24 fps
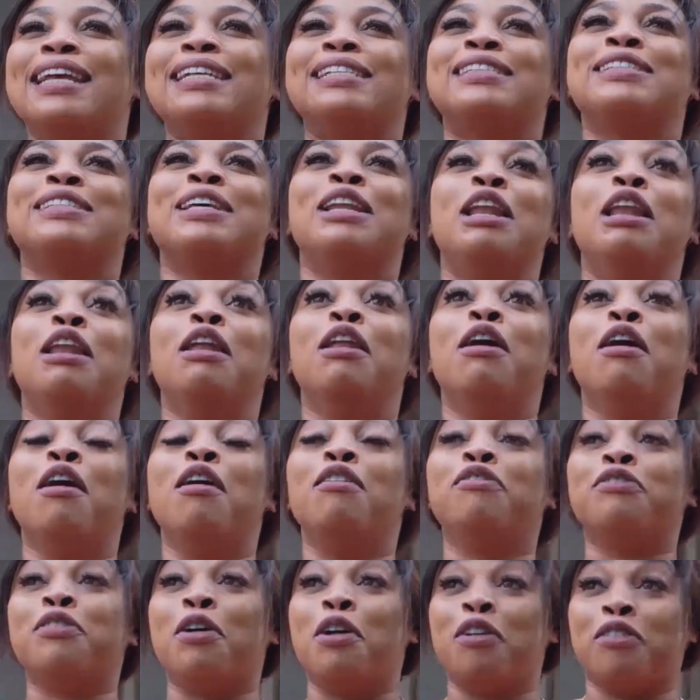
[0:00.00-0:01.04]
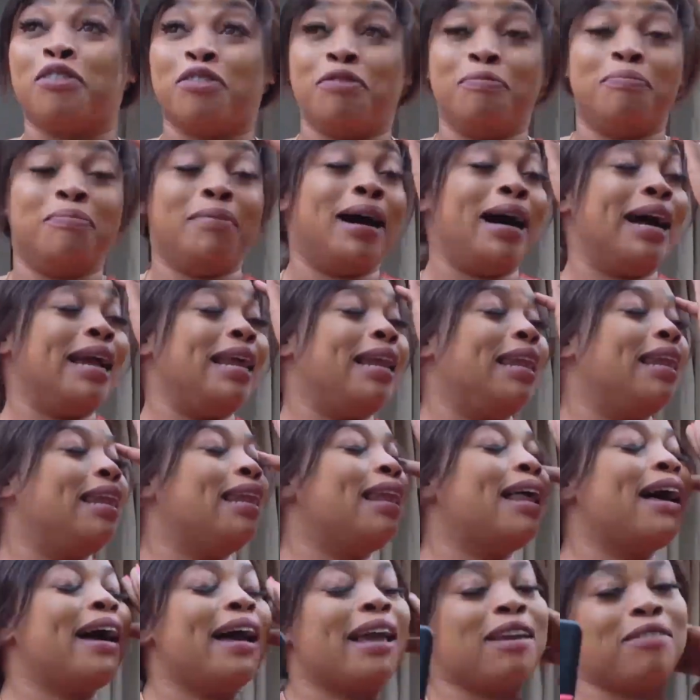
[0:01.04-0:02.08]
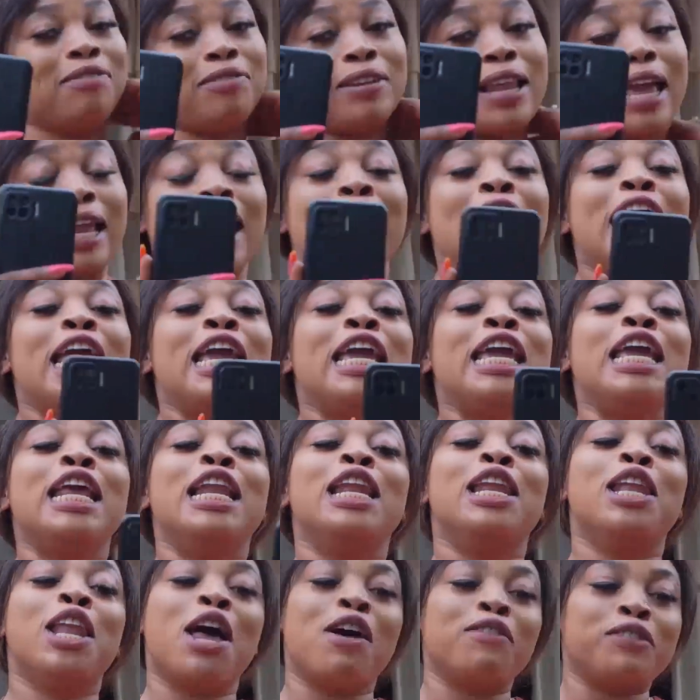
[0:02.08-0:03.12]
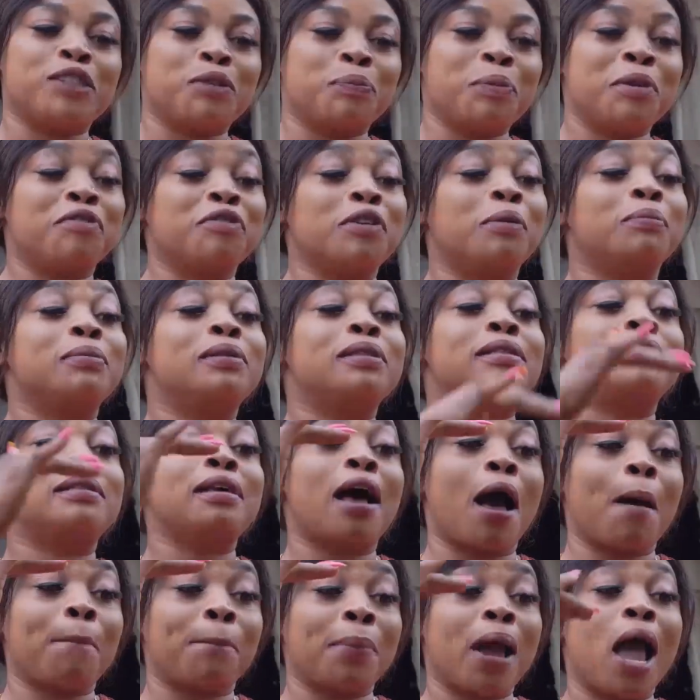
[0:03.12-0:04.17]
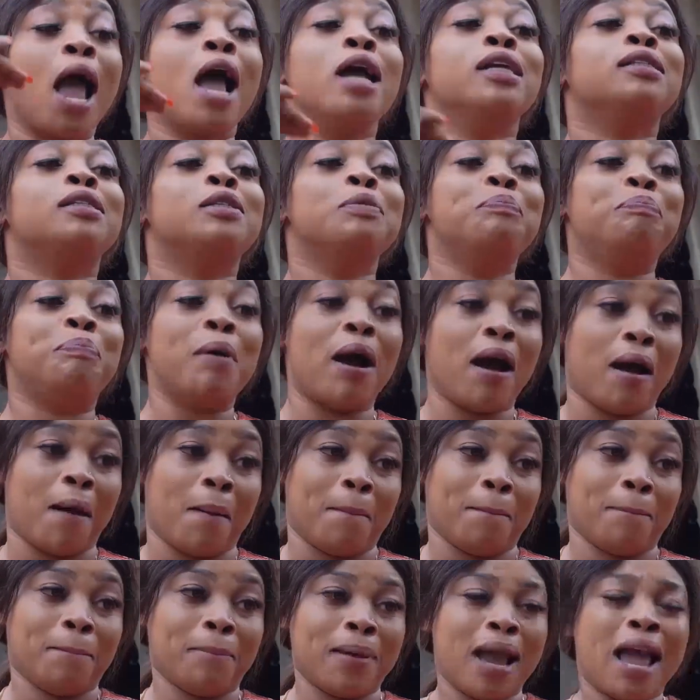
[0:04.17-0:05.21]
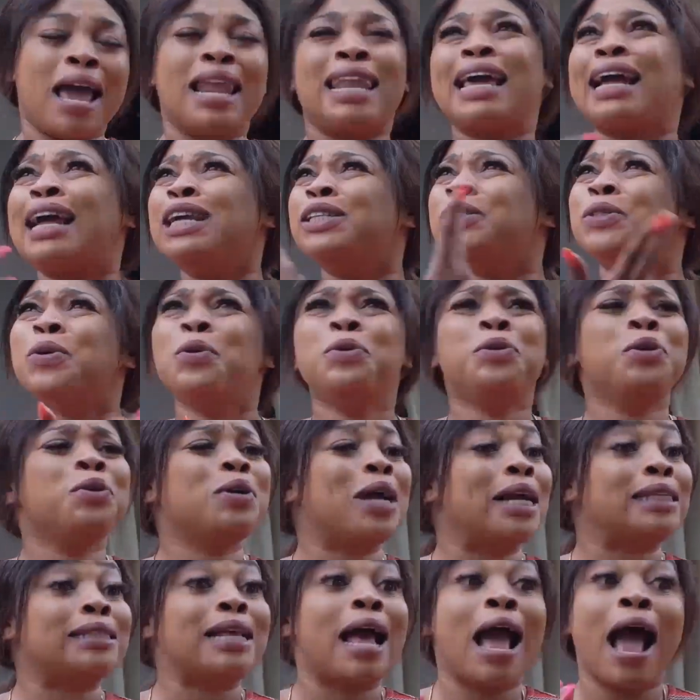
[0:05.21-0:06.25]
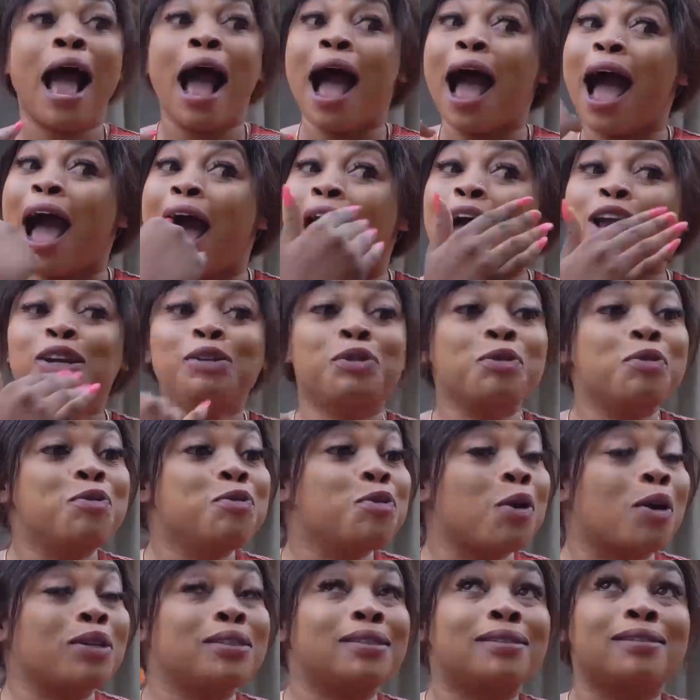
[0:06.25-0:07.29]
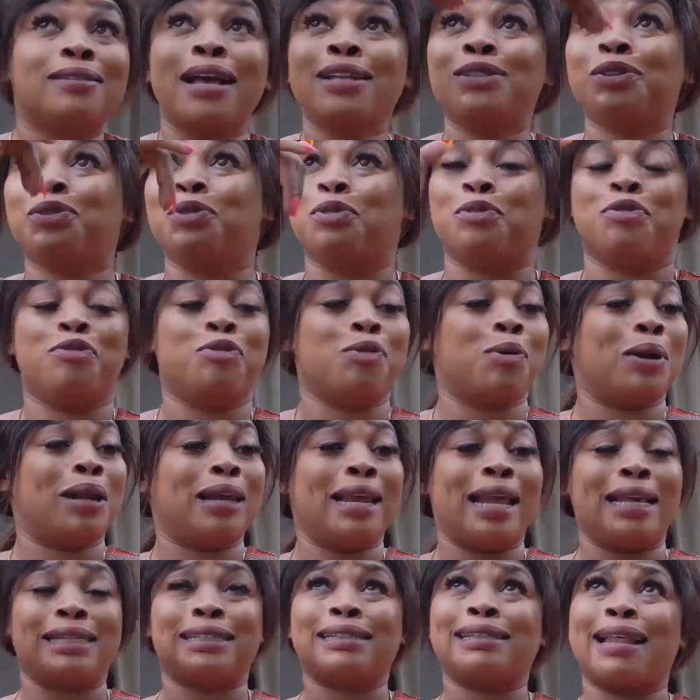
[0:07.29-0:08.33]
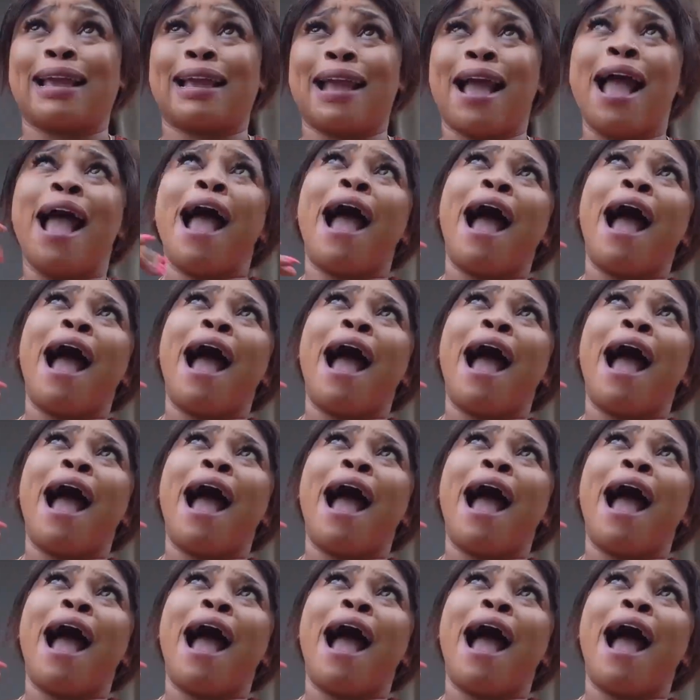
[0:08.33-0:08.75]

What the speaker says: is the love of my life. Like, he loves me from top to bottom. Like I told you guys, I do not settle for less. Like,